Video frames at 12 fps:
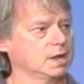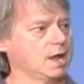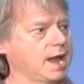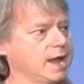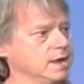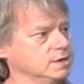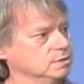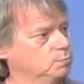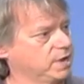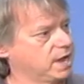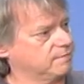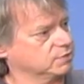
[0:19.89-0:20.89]
And
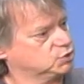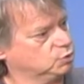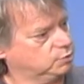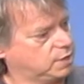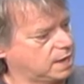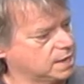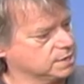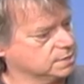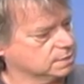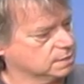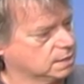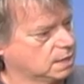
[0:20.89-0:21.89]
we have a toucan,
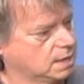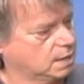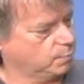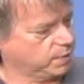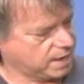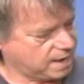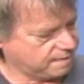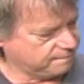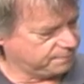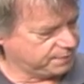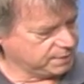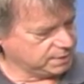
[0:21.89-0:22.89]
we
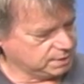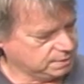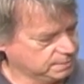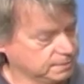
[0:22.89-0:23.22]
have the